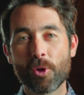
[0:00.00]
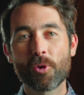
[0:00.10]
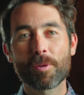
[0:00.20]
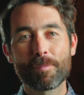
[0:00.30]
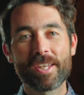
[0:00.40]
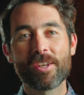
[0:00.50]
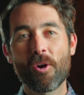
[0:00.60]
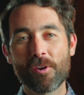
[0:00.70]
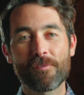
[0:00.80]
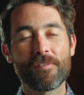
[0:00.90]
you can be
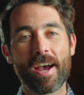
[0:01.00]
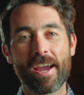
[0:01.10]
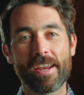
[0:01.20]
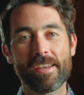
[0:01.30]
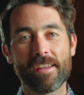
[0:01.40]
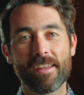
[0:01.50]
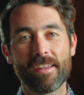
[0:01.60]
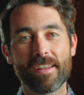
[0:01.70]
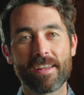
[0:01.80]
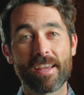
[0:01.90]
notified
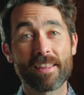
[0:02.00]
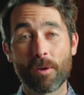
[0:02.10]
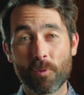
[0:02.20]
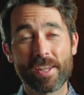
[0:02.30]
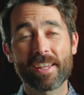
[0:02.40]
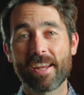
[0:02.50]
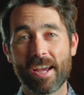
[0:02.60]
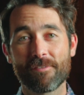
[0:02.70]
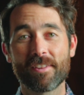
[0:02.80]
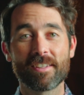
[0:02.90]
and that we can
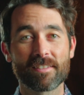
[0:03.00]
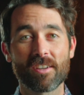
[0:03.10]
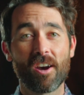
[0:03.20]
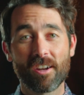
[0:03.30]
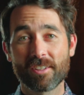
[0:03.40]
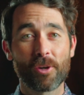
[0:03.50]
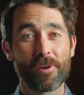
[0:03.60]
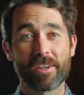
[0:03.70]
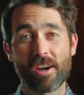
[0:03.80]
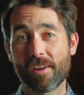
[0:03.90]
have this
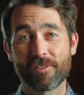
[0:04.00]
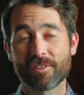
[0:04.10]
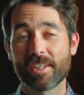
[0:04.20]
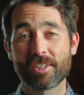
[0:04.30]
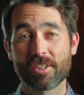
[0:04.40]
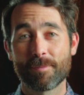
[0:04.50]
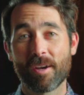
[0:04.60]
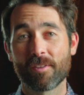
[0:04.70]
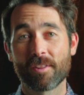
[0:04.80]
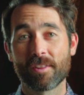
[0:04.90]
ongoing conversation
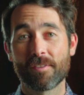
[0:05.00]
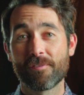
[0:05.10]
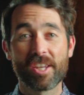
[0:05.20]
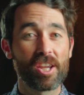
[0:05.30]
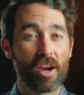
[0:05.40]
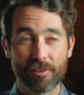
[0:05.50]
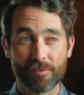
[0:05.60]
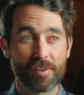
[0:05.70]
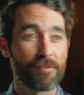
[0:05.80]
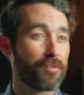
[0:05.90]
about the
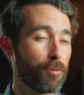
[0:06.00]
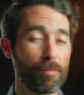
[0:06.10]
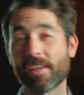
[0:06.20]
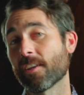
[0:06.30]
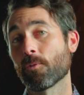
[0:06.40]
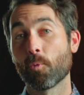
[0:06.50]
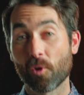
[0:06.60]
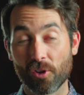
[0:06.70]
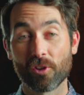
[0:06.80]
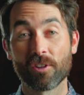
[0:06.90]
videography filmmaking
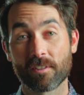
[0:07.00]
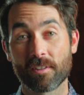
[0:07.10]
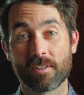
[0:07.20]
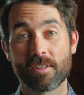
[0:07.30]
world.